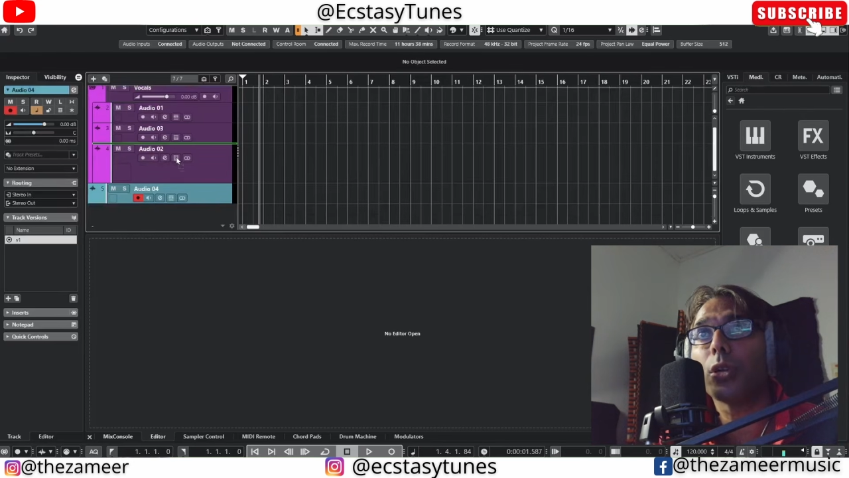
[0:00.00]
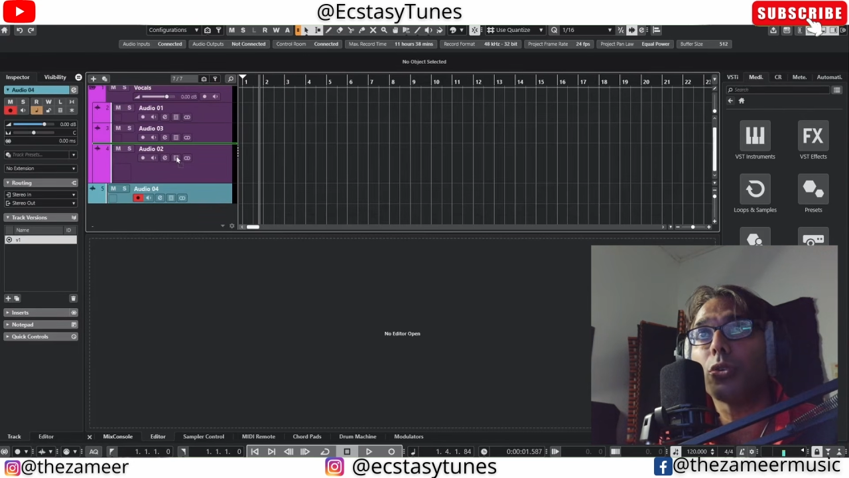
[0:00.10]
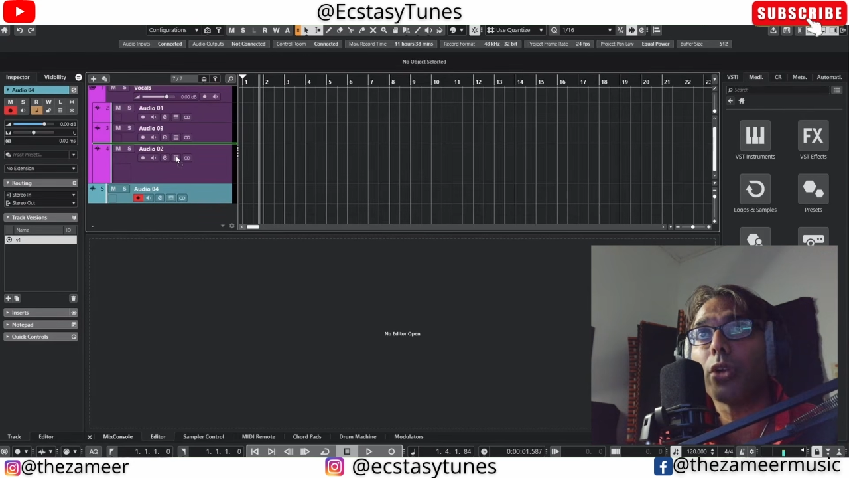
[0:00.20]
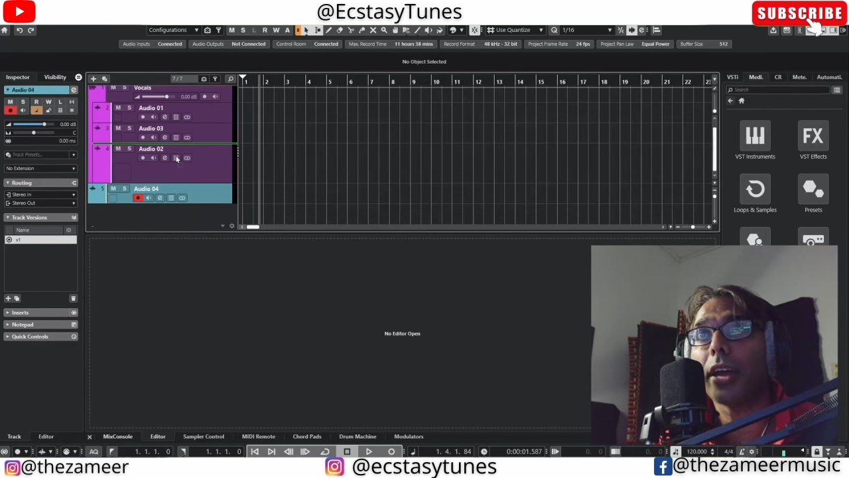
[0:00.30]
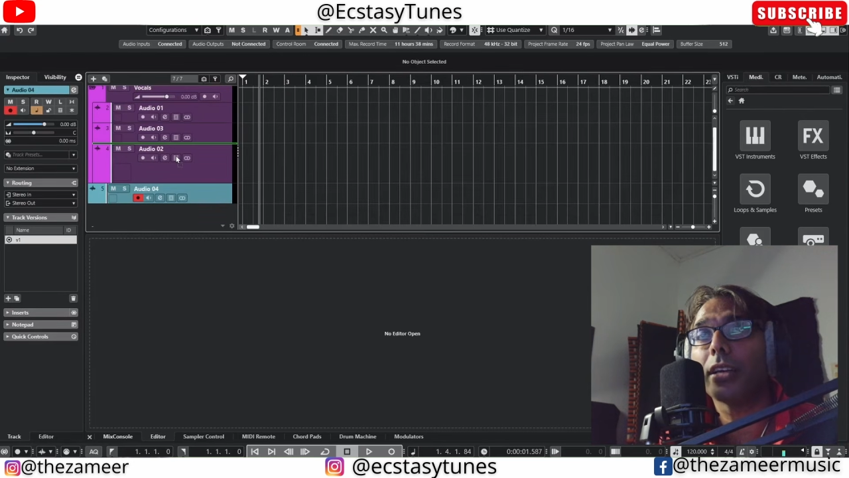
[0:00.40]

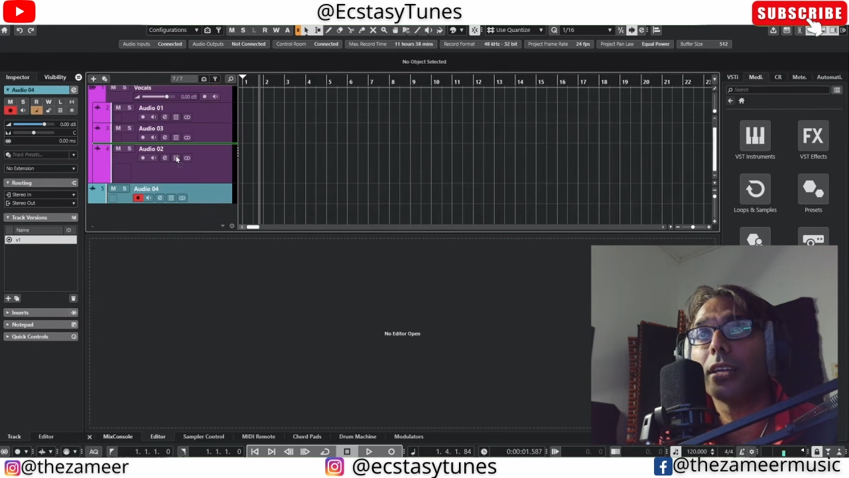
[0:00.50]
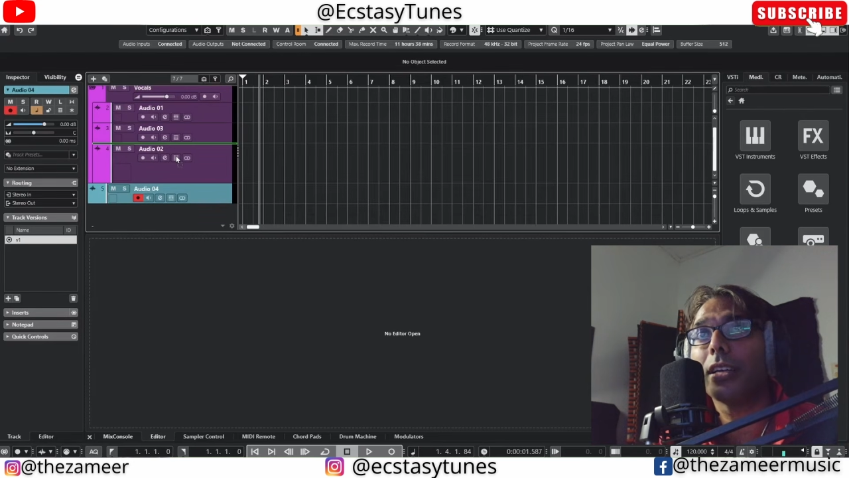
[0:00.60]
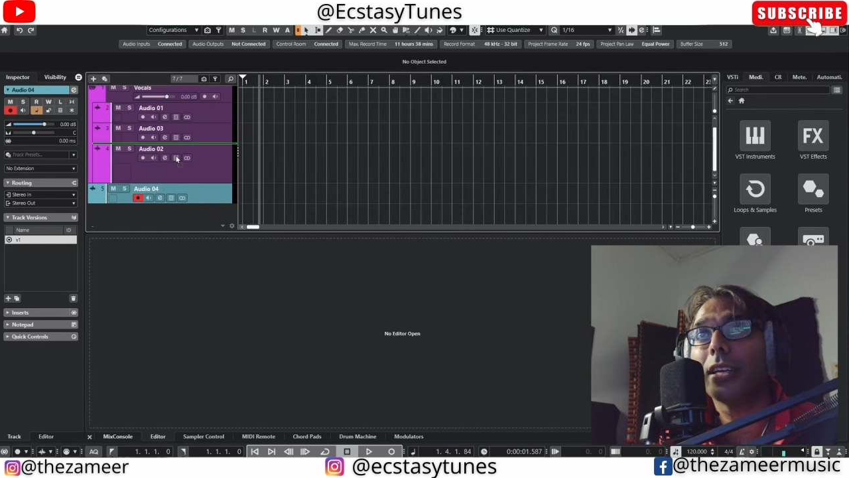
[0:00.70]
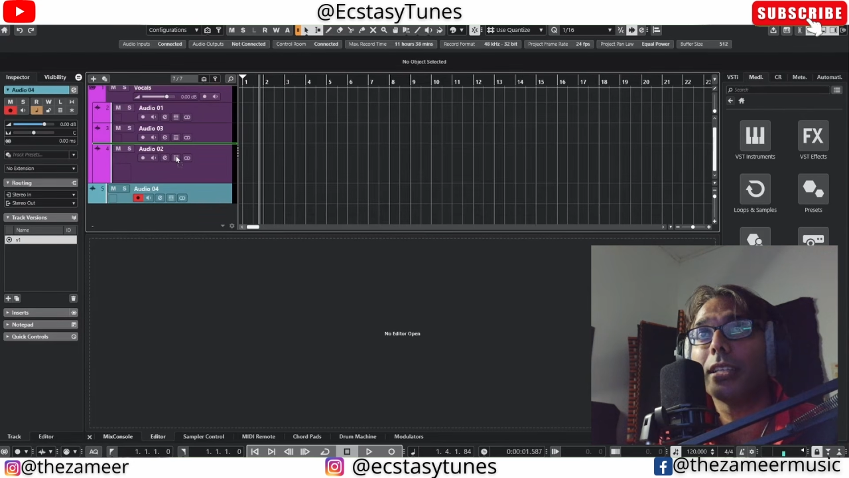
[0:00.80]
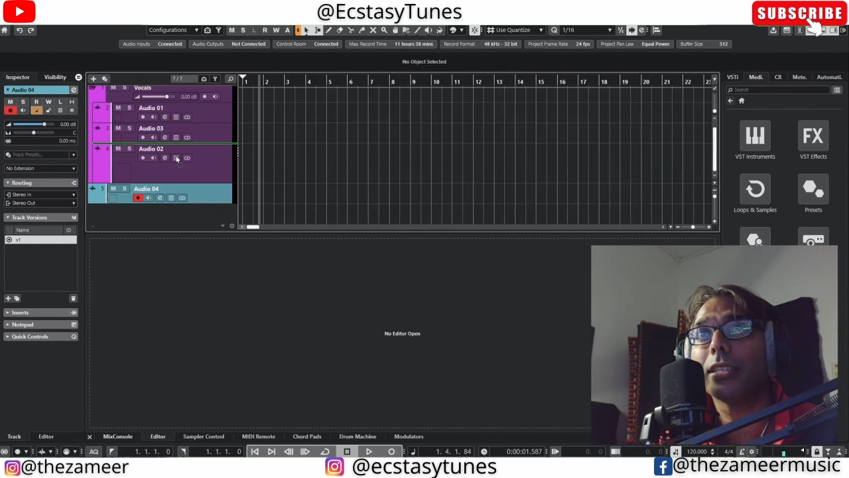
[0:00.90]
track
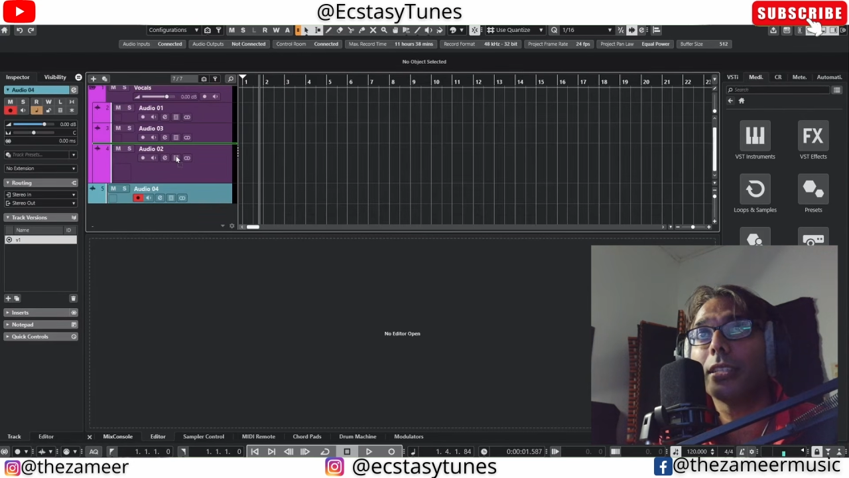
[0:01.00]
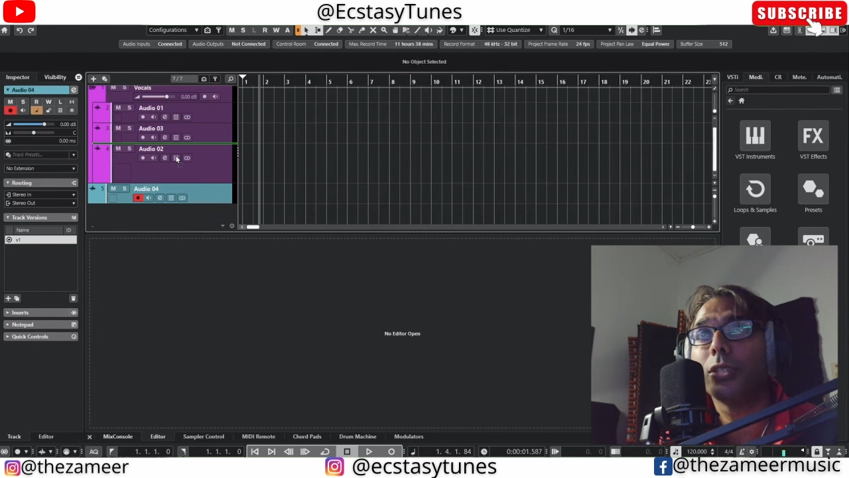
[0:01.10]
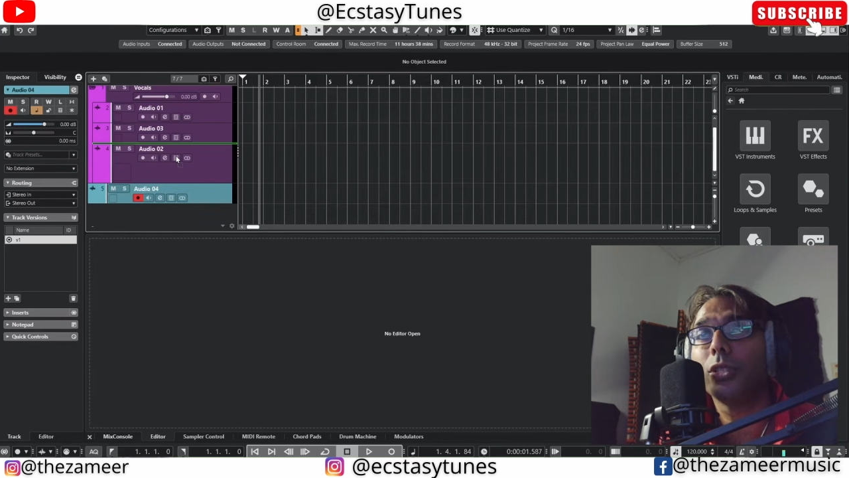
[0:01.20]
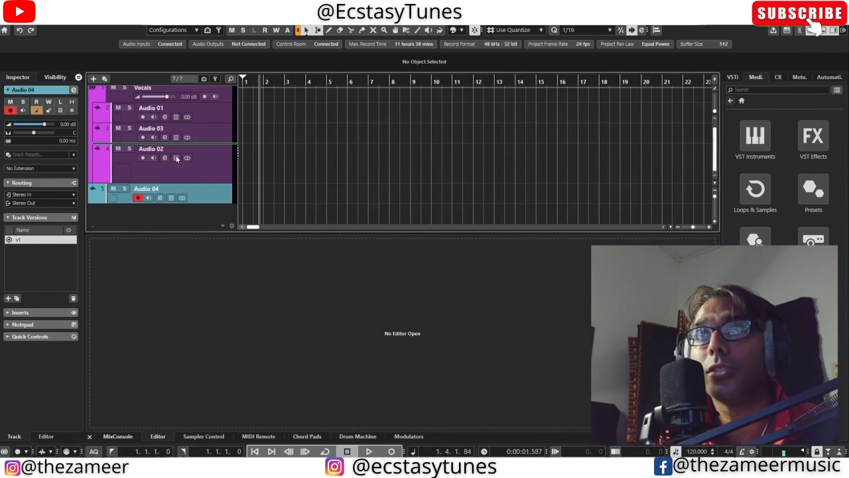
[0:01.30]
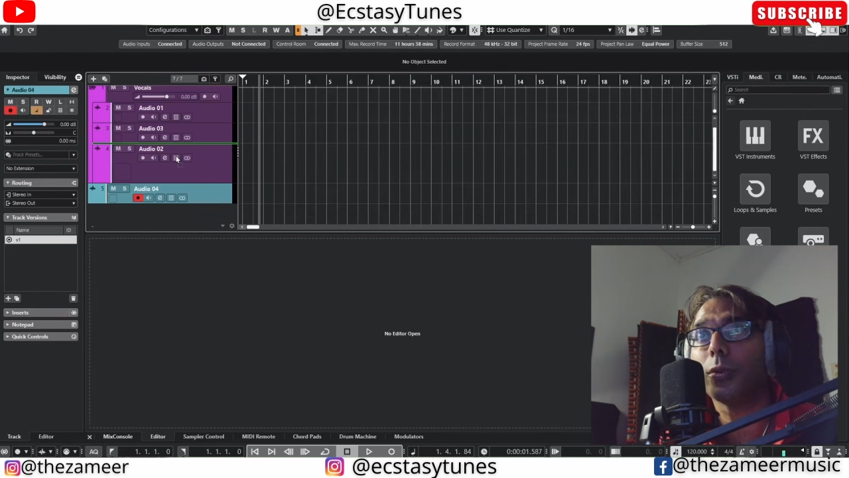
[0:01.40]

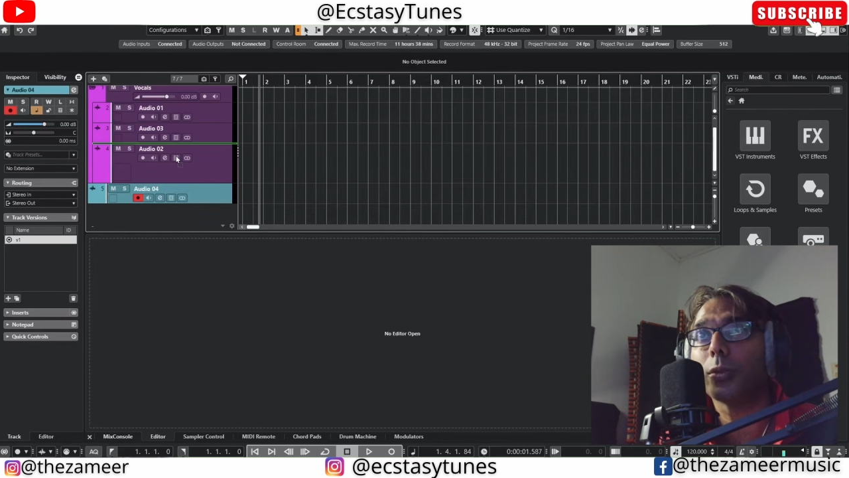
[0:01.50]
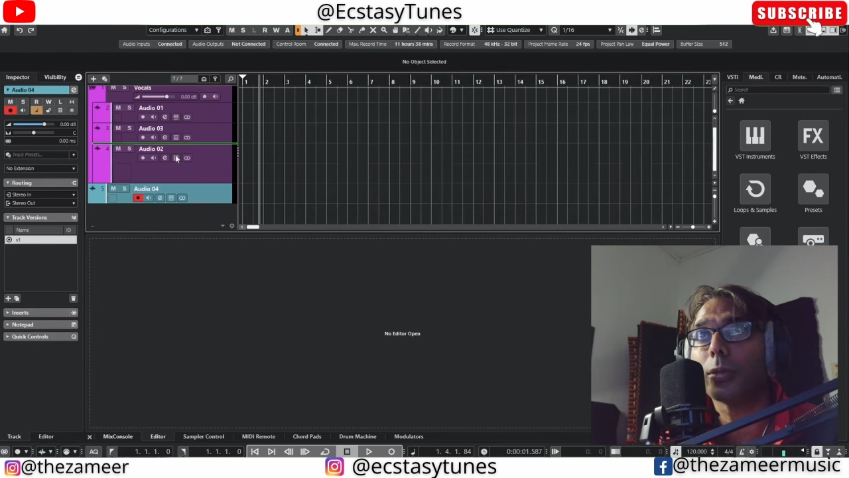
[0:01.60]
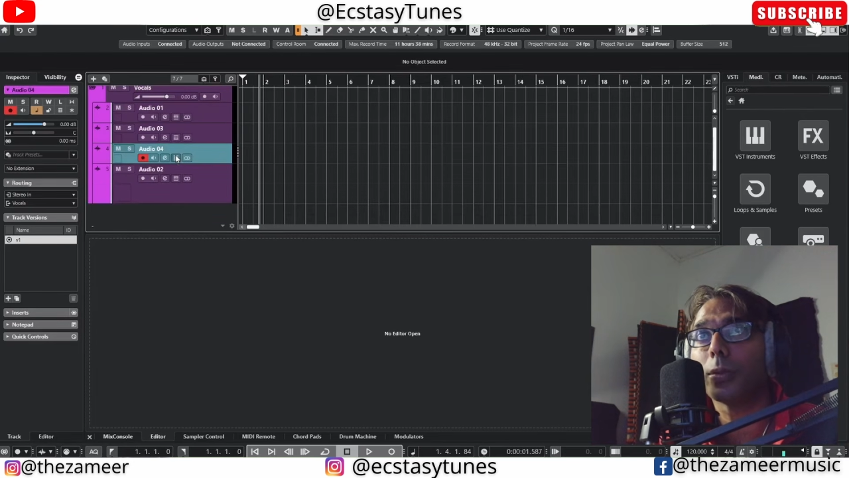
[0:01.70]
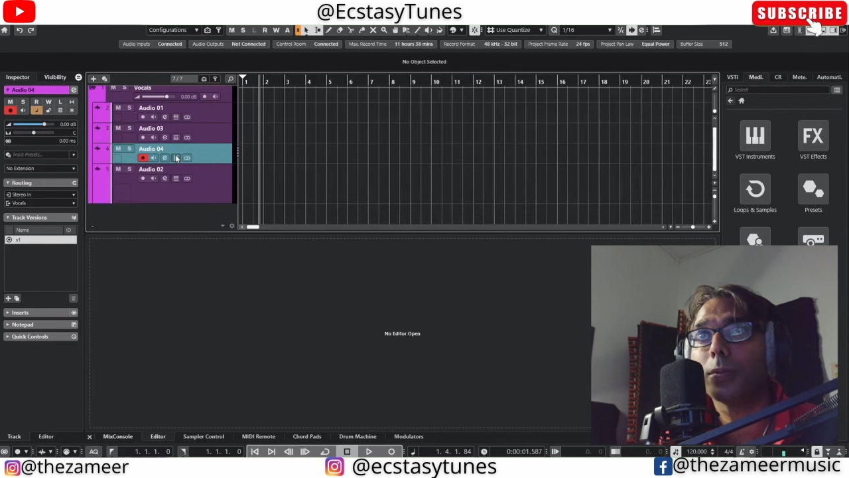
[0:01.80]
to this folder,